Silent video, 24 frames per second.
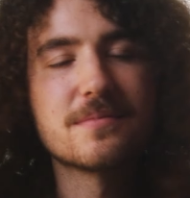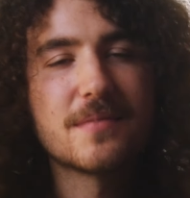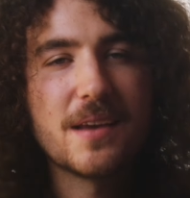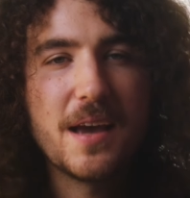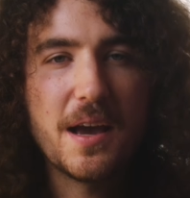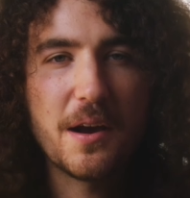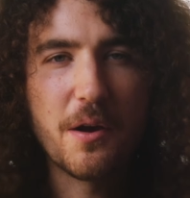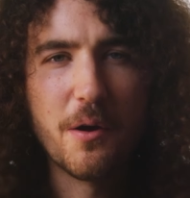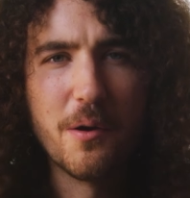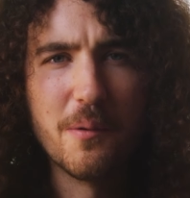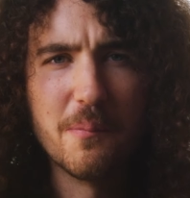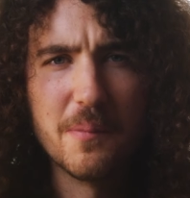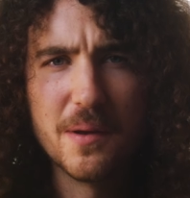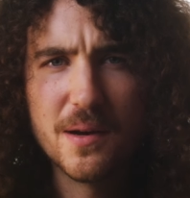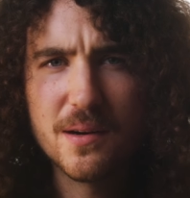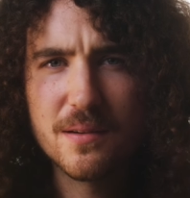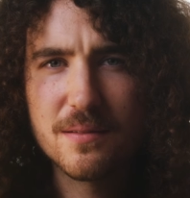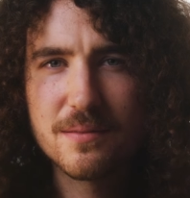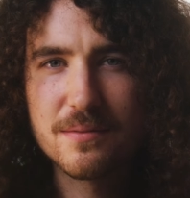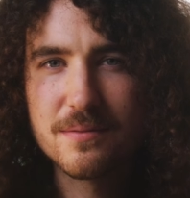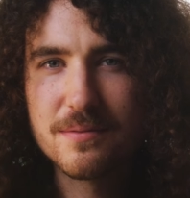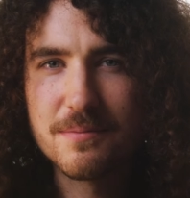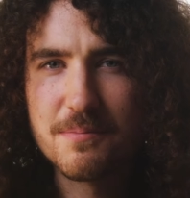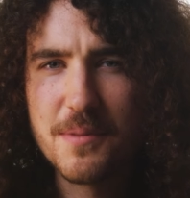hang on a minute,
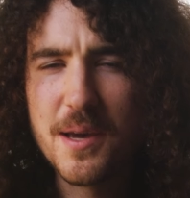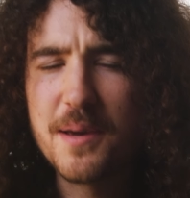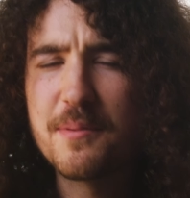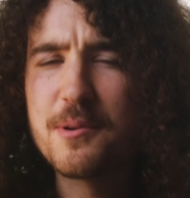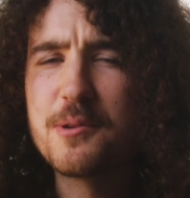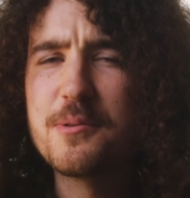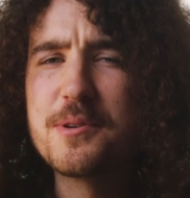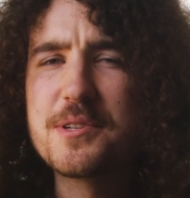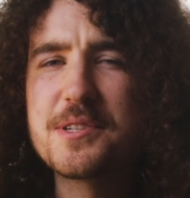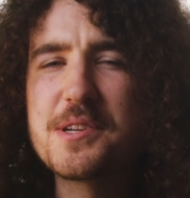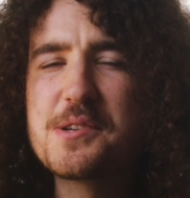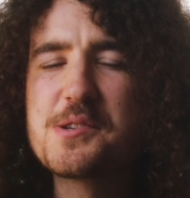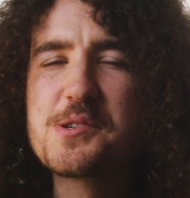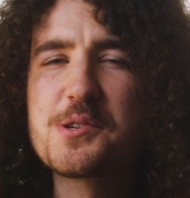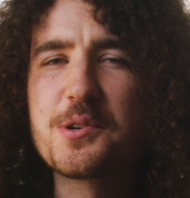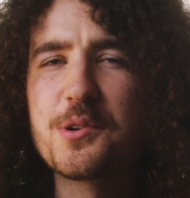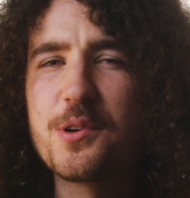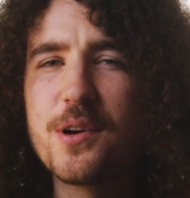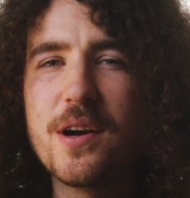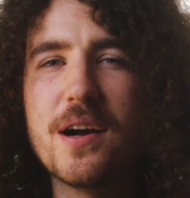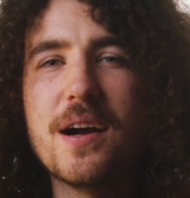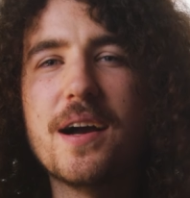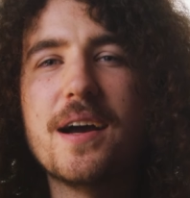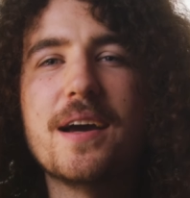maybe we should
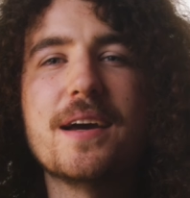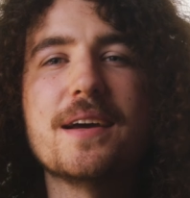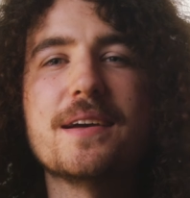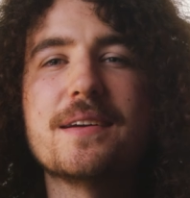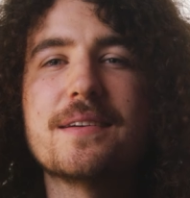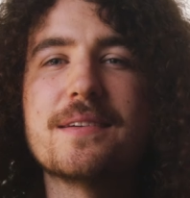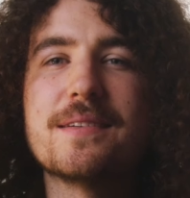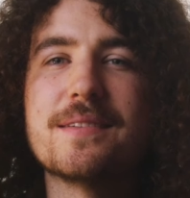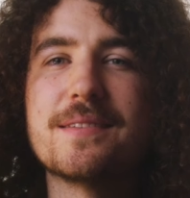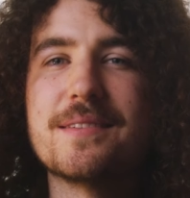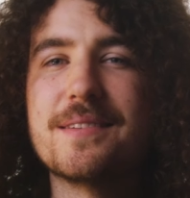try